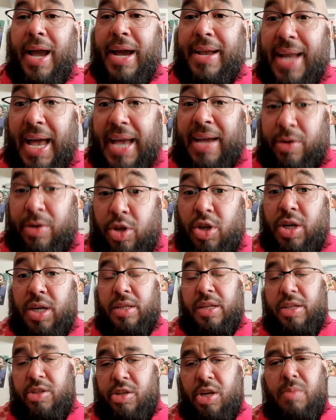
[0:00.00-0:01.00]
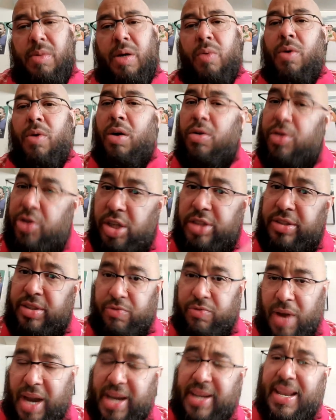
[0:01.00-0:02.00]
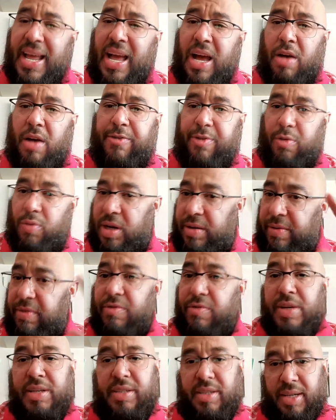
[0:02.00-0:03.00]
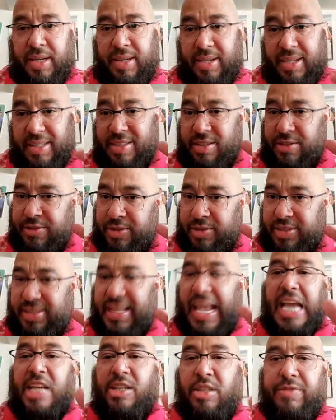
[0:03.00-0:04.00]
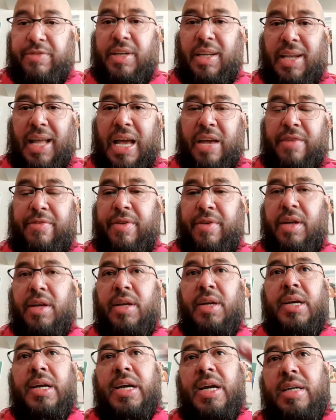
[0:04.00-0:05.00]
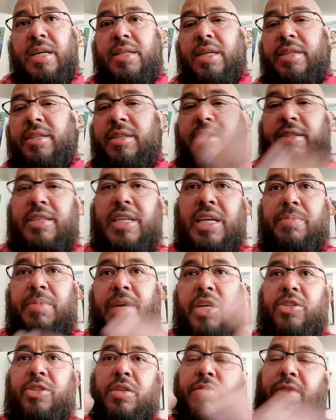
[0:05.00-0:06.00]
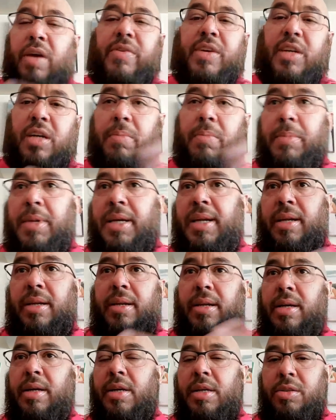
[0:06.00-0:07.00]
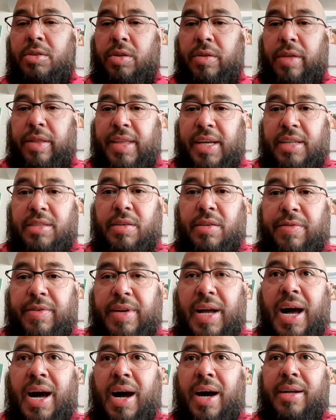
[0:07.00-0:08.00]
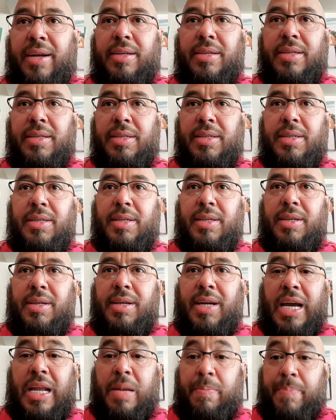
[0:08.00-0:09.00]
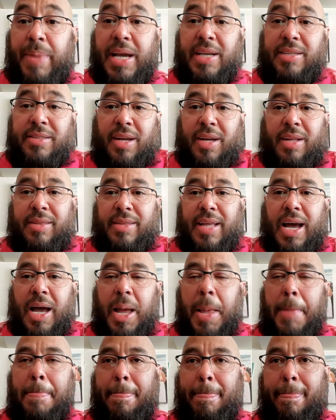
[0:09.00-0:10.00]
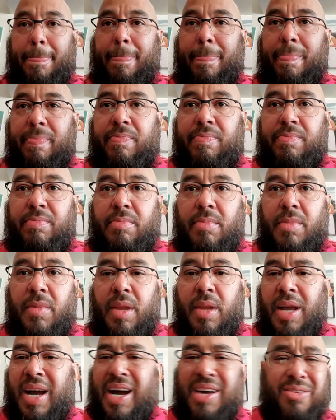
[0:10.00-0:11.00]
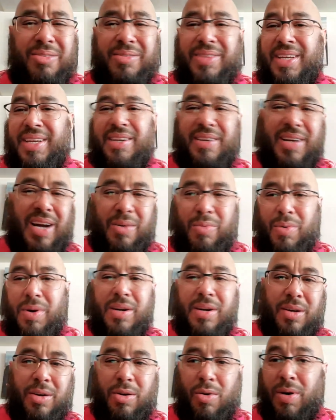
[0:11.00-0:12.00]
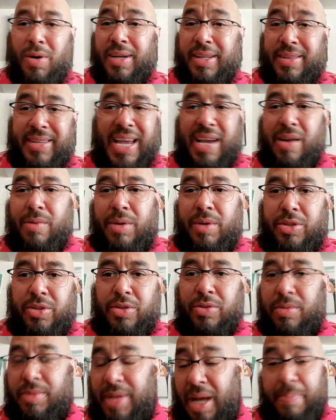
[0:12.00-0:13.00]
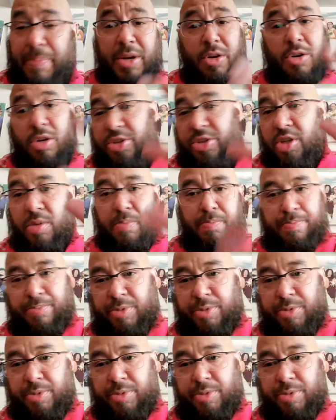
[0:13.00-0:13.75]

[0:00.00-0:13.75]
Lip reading: And you can determine, well, just right now, for whatever reason, in this stage of your life, it doesn't seem that you're very committed to the things of God. And based on that, I don't think I want to go on a date with you. Not because you're